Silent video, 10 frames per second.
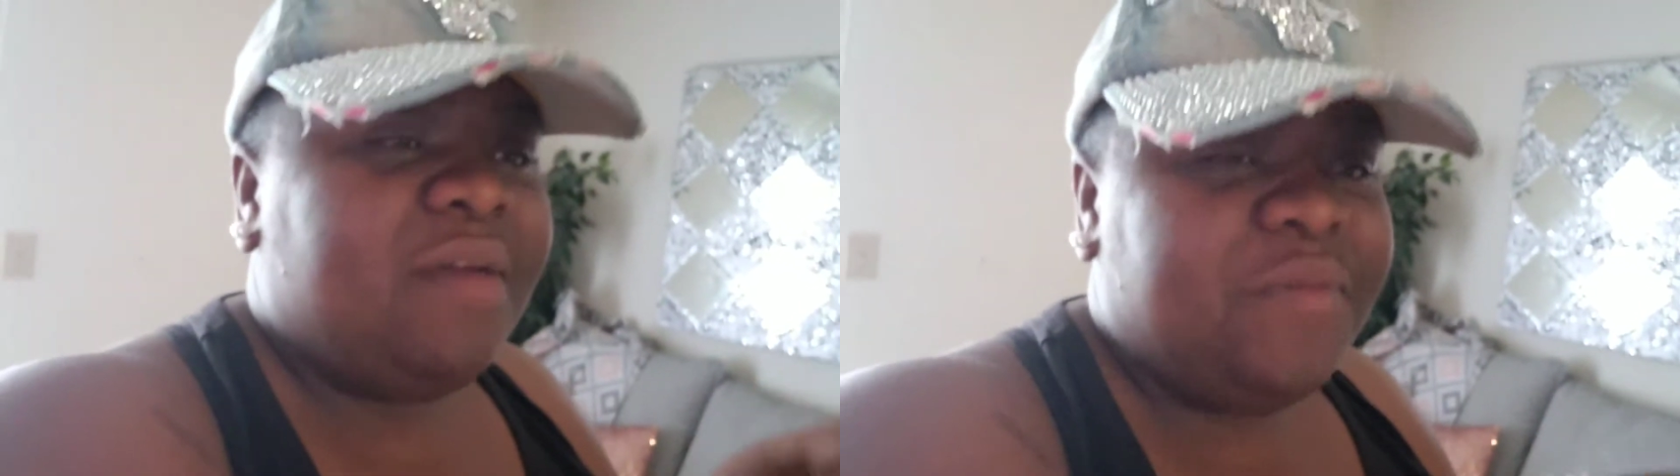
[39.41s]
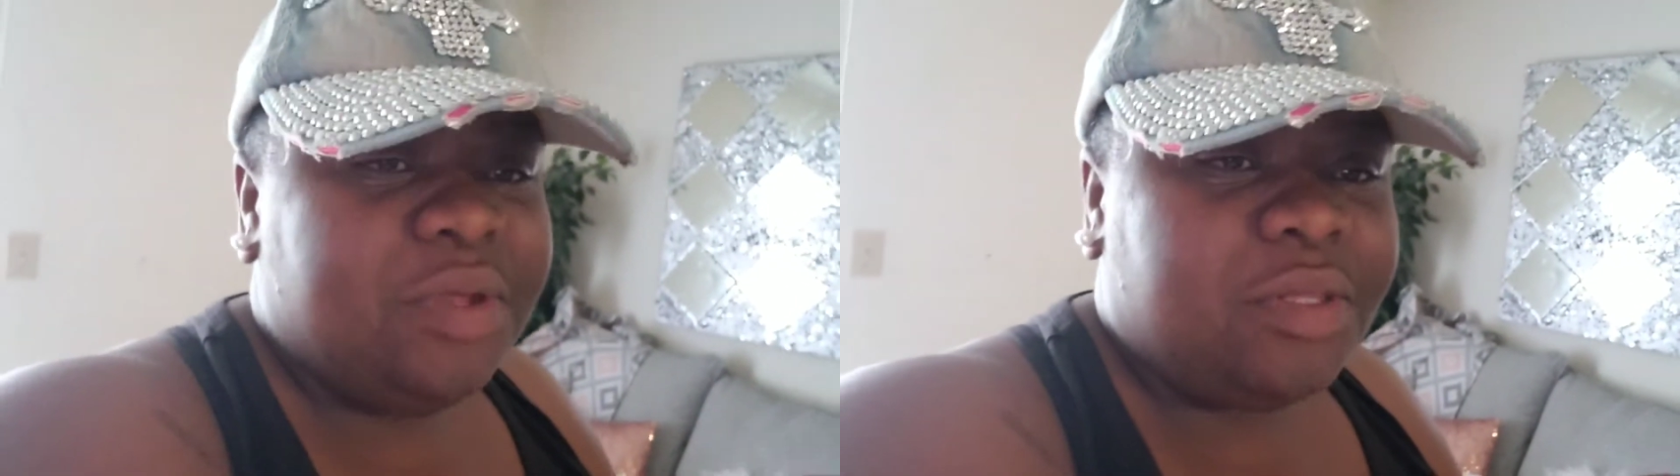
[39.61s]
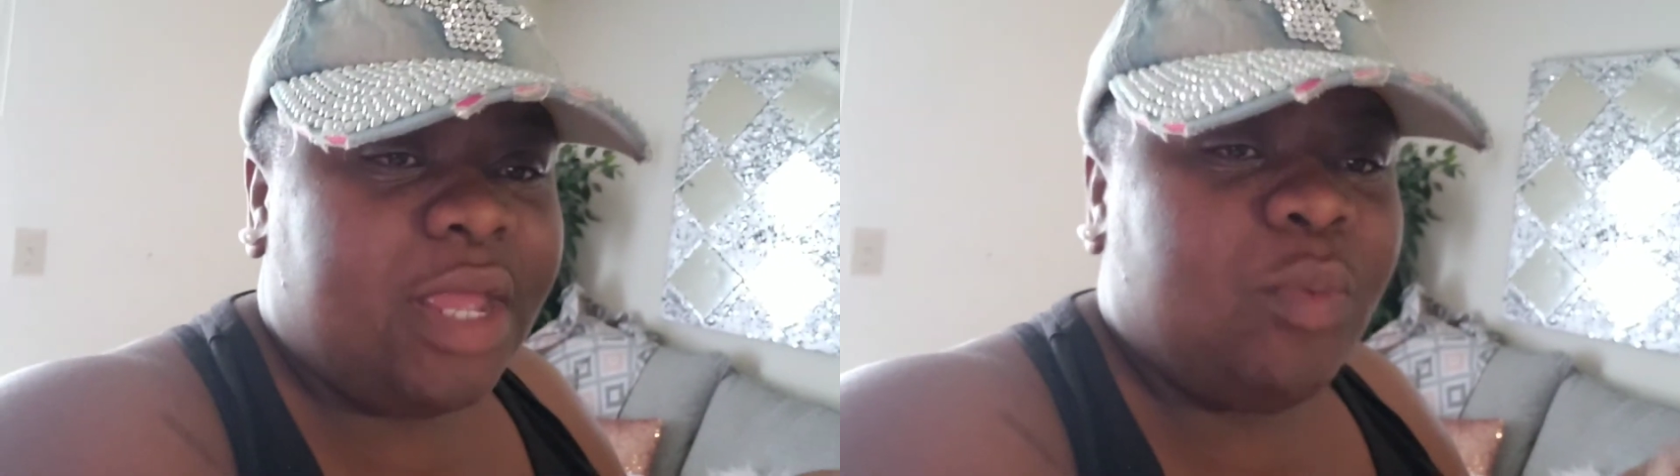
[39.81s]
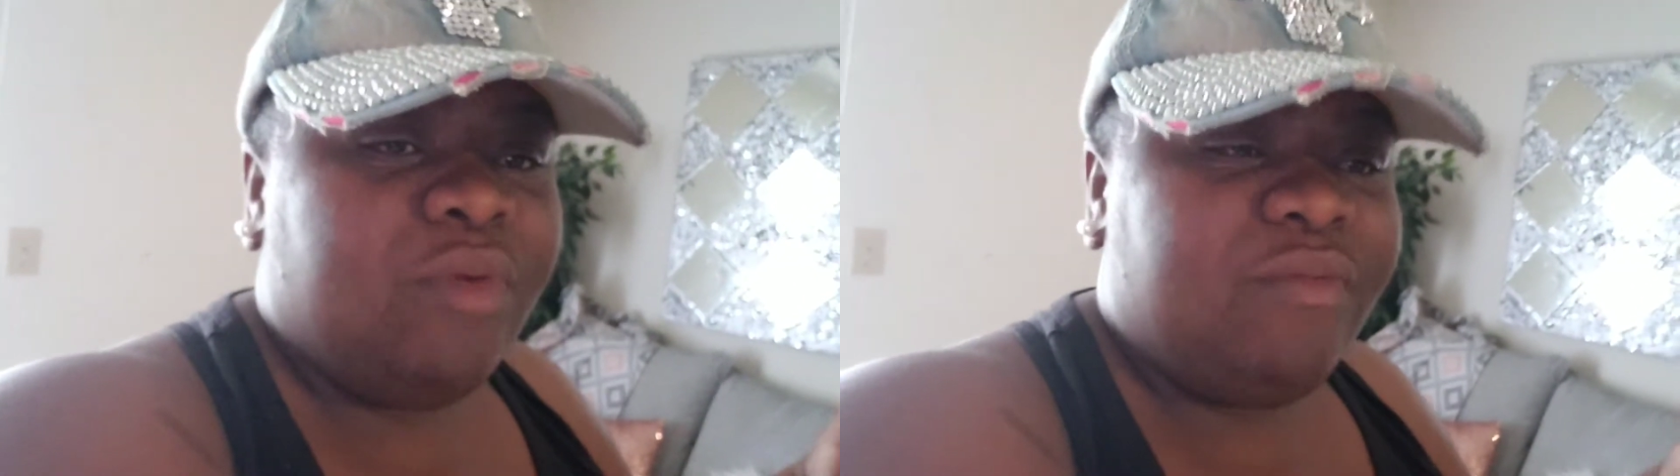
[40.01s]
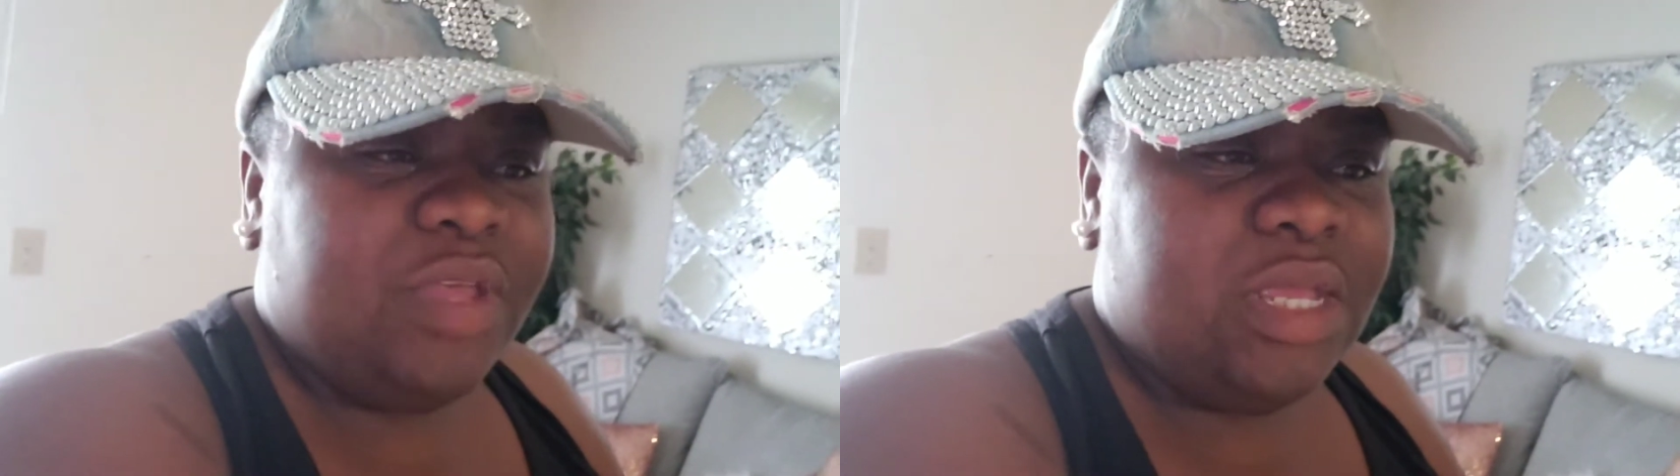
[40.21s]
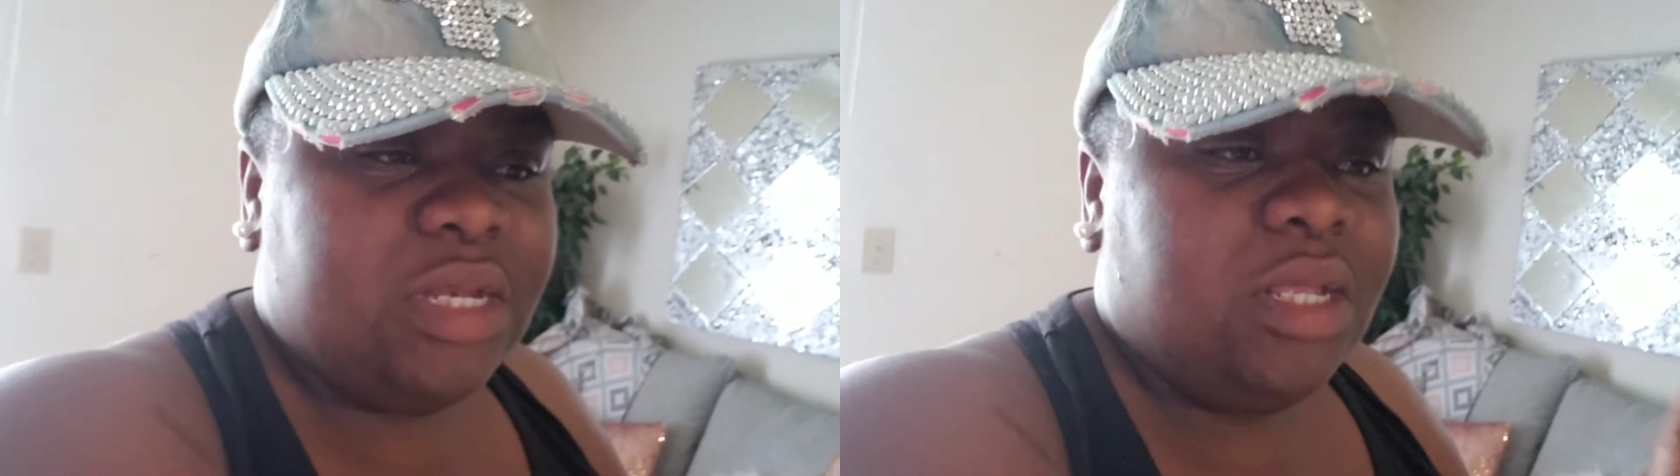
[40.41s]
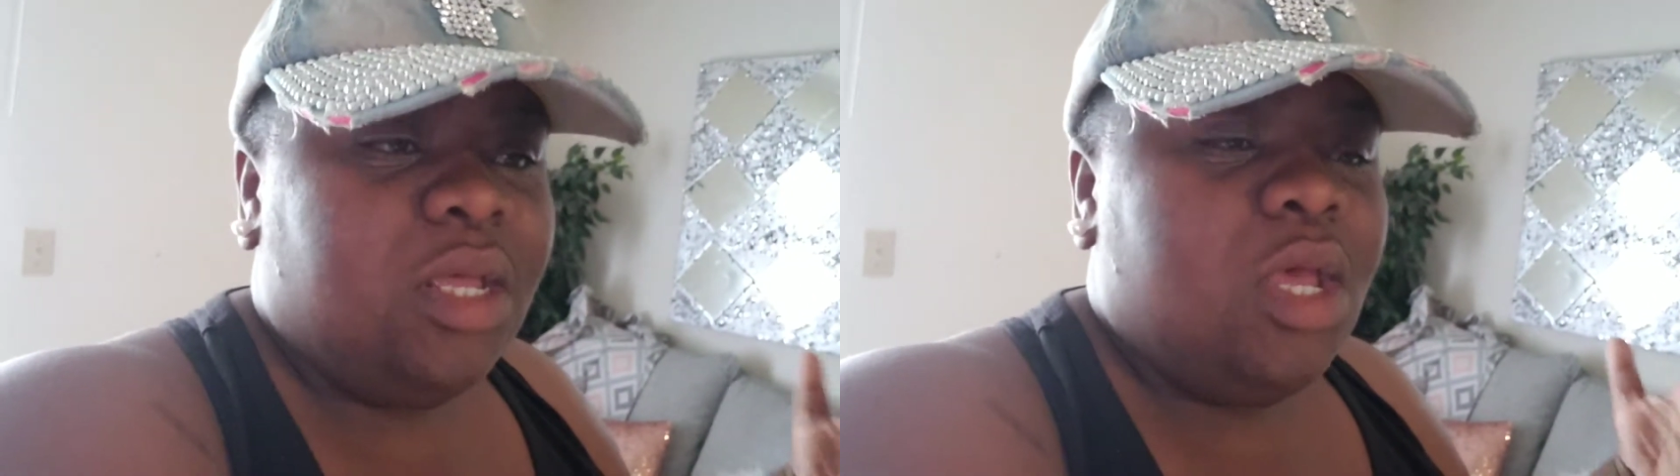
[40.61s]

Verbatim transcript: I feel like would fit